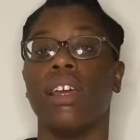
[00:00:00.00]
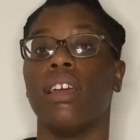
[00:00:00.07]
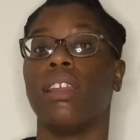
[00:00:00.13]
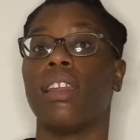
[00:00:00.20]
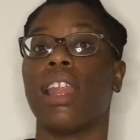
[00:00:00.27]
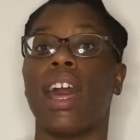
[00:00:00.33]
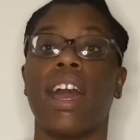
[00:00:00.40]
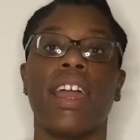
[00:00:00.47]

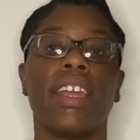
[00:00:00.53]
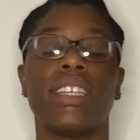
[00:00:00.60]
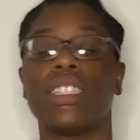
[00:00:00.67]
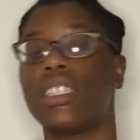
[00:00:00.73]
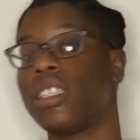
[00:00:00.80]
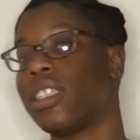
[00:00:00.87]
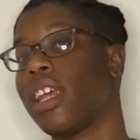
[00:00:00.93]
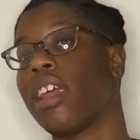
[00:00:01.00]
like,
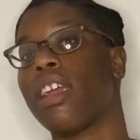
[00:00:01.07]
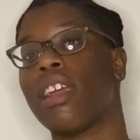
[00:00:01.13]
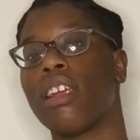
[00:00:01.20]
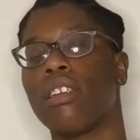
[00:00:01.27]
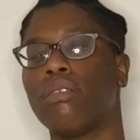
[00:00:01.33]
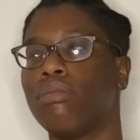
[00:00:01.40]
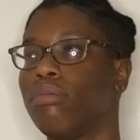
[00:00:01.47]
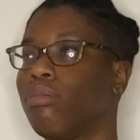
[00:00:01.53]

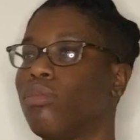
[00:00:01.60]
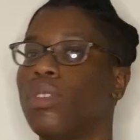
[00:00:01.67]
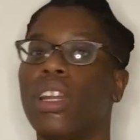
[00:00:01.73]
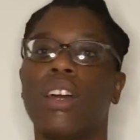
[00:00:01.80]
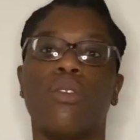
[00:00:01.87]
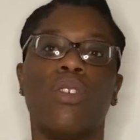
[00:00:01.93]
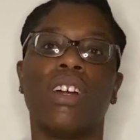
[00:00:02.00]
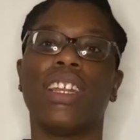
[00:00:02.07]
share,
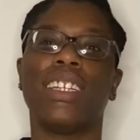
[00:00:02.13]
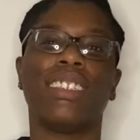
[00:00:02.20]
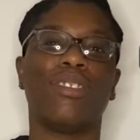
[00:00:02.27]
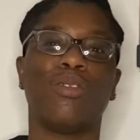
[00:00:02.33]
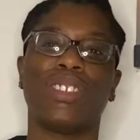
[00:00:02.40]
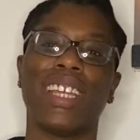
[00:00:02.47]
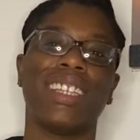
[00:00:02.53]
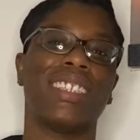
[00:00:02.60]
whatever
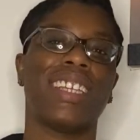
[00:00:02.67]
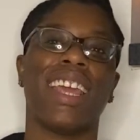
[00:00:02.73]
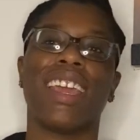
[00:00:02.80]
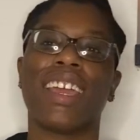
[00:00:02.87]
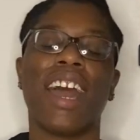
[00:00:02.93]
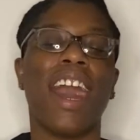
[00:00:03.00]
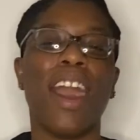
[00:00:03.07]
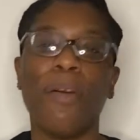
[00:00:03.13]
they say,
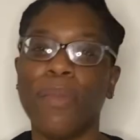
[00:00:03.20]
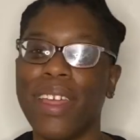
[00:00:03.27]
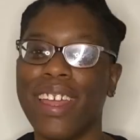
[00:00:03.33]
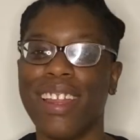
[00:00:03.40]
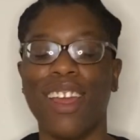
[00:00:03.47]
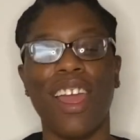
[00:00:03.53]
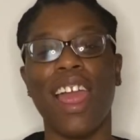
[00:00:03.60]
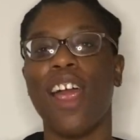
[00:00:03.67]

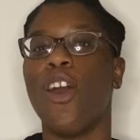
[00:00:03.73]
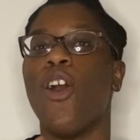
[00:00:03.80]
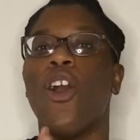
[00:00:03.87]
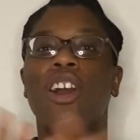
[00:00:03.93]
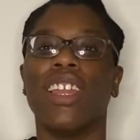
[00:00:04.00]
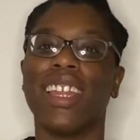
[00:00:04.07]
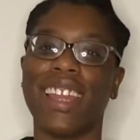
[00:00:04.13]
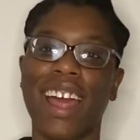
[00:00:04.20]
comment,
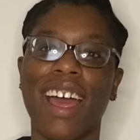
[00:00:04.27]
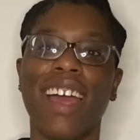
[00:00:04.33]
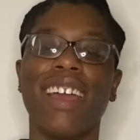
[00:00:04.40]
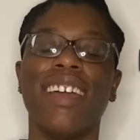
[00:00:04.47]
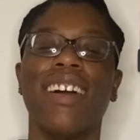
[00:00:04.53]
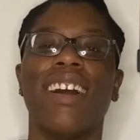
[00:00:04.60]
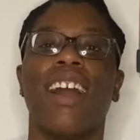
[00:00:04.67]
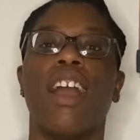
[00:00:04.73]
all of that.